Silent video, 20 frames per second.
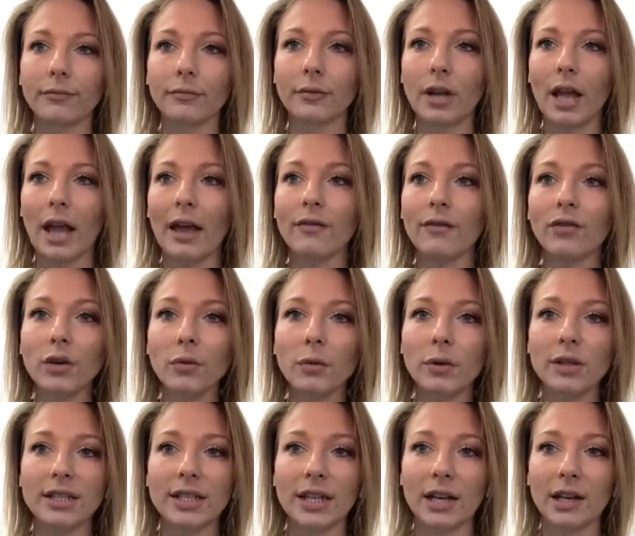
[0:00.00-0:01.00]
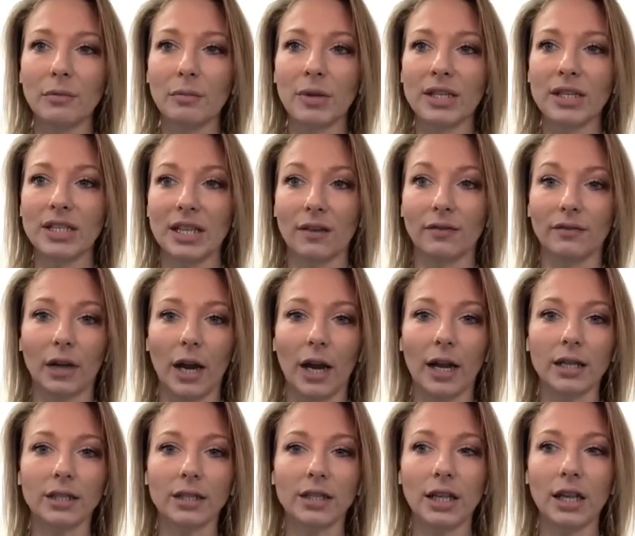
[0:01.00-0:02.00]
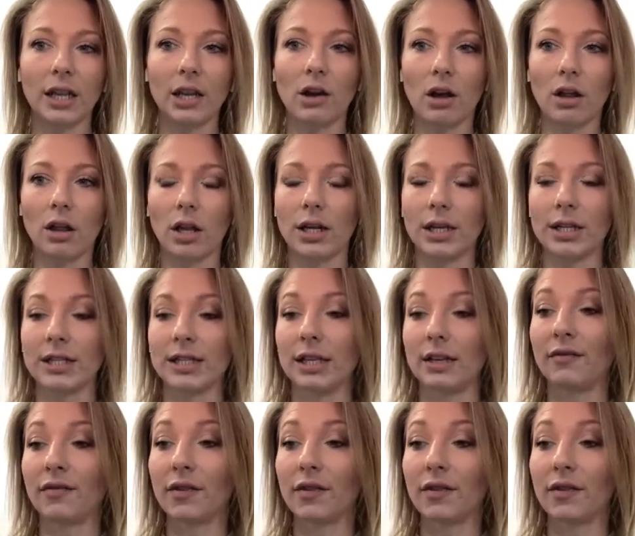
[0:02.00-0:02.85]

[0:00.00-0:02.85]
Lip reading: everyone's going to be different. In all honesty, for